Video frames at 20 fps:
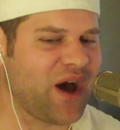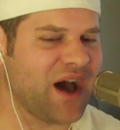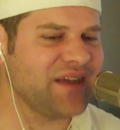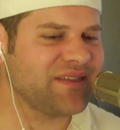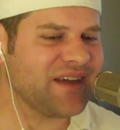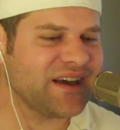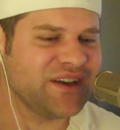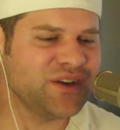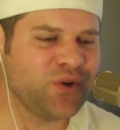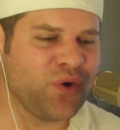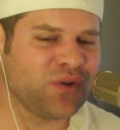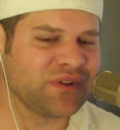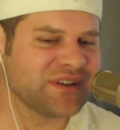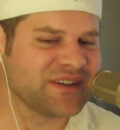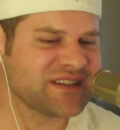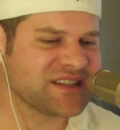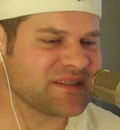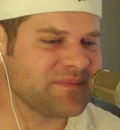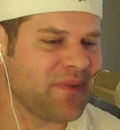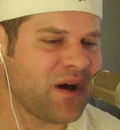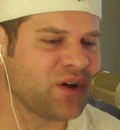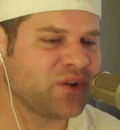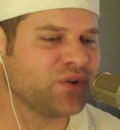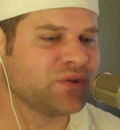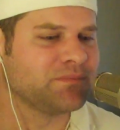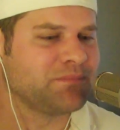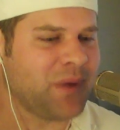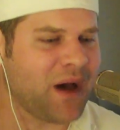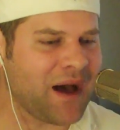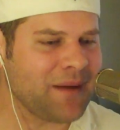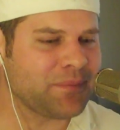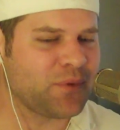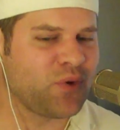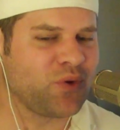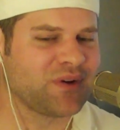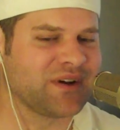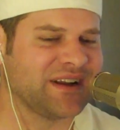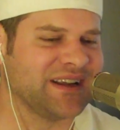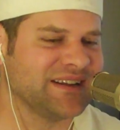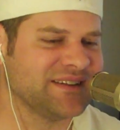I thought you only smuggled
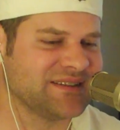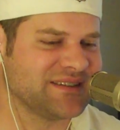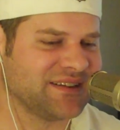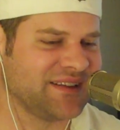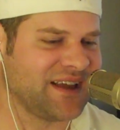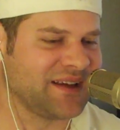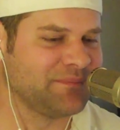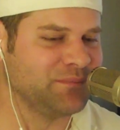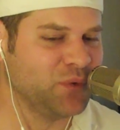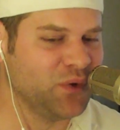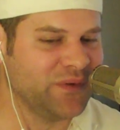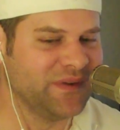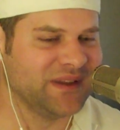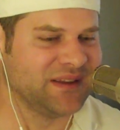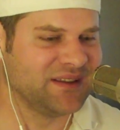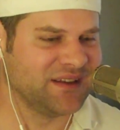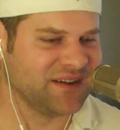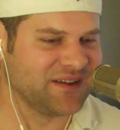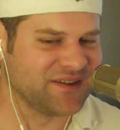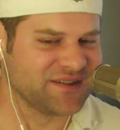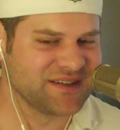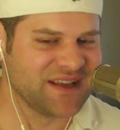popcorn into like movie theaters.